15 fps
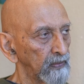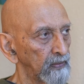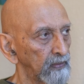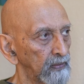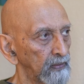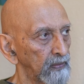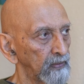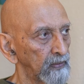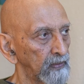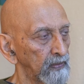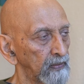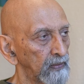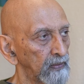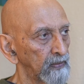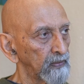that pose the
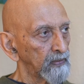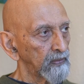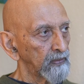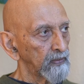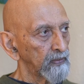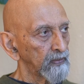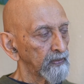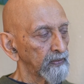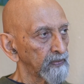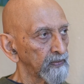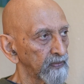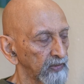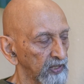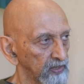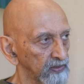mother
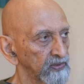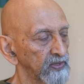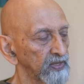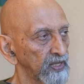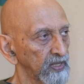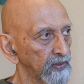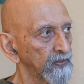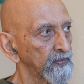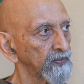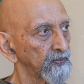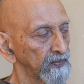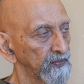of asana.